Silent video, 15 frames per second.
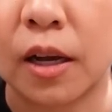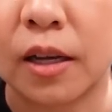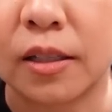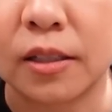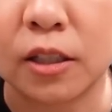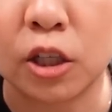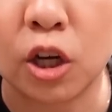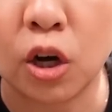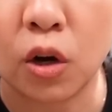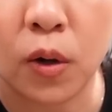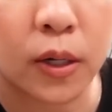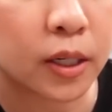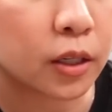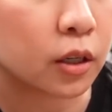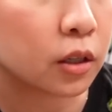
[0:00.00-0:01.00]
has
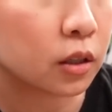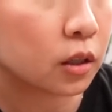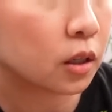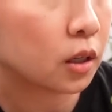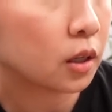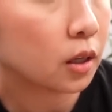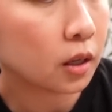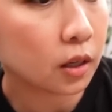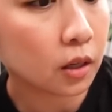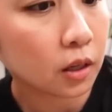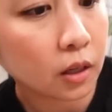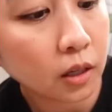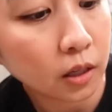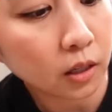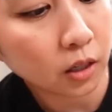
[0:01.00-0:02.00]
gone
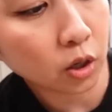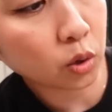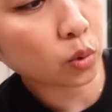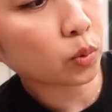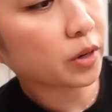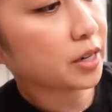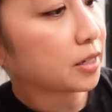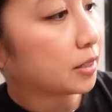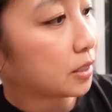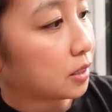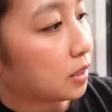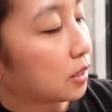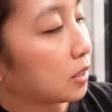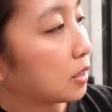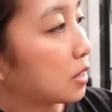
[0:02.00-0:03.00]

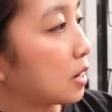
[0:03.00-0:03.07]
crazy.